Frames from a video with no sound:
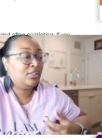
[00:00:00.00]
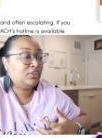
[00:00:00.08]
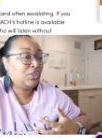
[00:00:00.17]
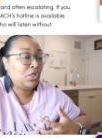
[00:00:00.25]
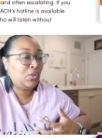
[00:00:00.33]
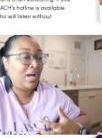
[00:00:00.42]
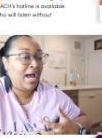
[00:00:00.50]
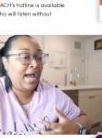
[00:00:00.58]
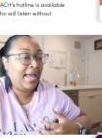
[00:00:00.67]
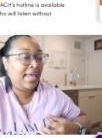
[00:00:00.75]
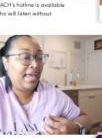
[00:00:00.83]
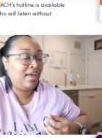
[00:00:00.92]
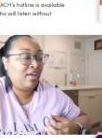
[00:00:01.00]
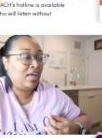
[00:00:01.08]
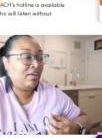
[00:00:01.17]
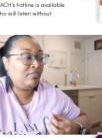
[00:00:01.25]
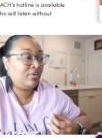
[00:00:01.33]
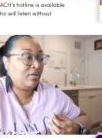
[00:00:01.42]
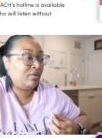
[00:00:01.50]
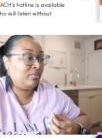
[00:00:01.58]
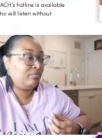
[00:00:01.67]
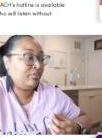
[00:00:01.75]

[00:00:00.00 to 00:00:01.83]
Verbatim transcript: so I have um,